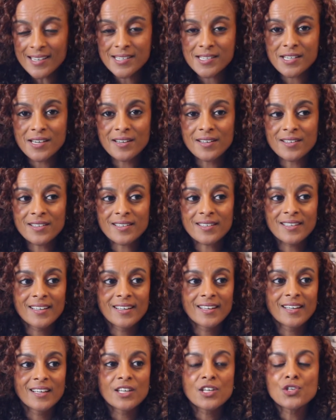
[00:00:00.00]
shared,
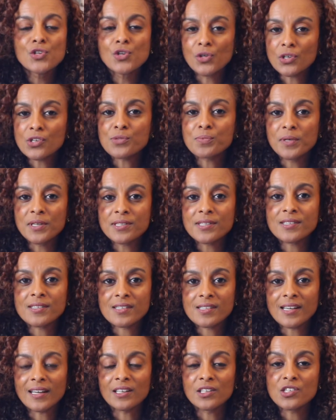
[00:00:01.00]
your experience as a
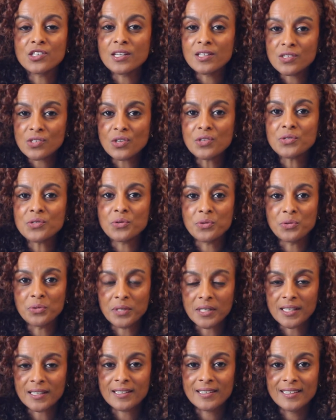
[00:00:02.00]
second gen is also
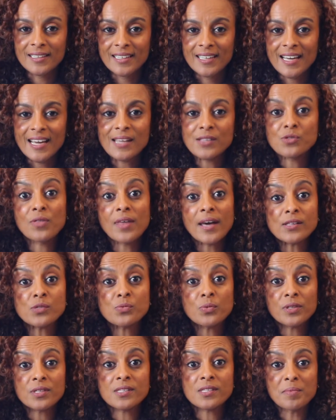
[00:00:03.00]
unique. And so that's
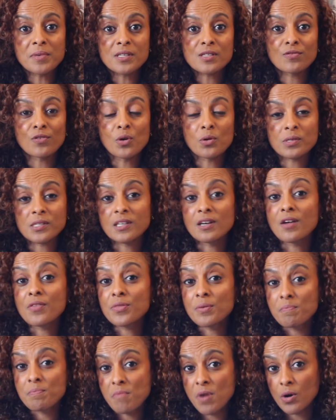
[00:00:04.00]
what the summit is focusing on
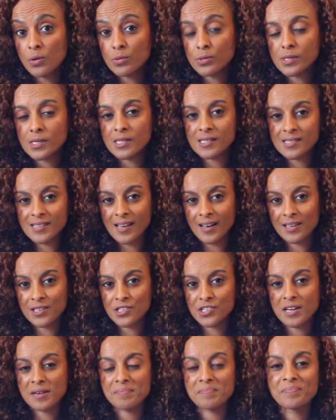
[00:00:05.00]
the most, is second
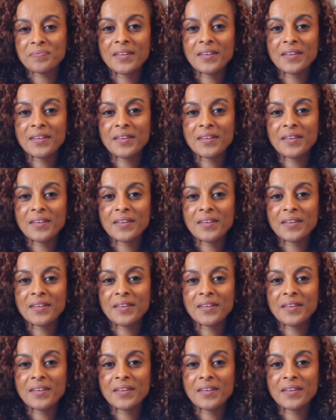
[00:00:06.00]
gen.